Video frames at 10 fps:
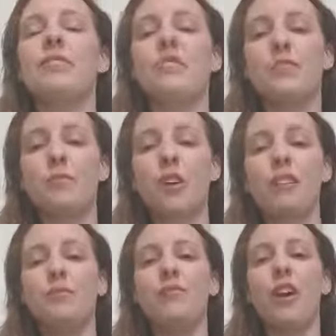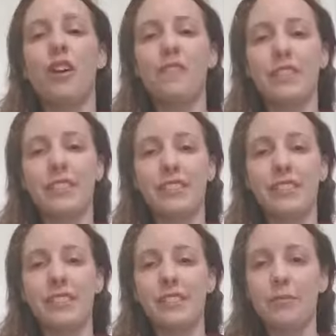is spread through coughing and
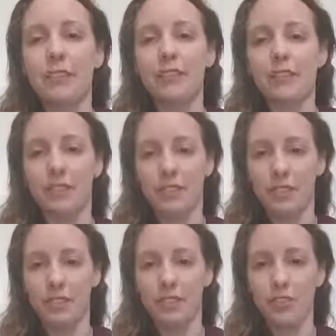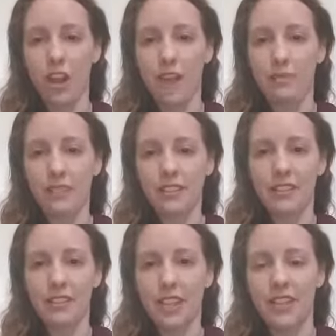sneezing because of these droplets
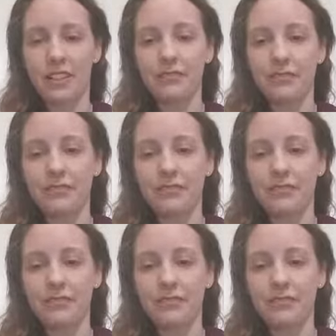in the air,